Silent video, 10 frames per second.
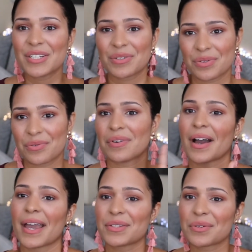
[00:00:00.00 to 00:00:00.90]
to
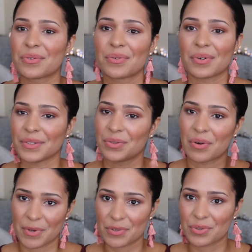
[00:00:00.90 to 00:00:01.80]
a
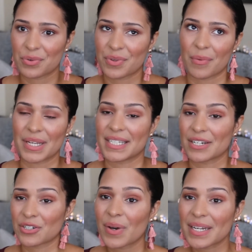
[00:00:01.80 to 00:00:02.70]
middle school that we
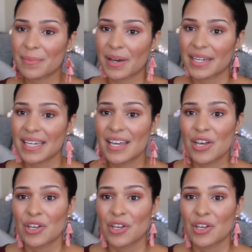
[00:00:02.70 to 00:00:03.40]
didn't know anybody.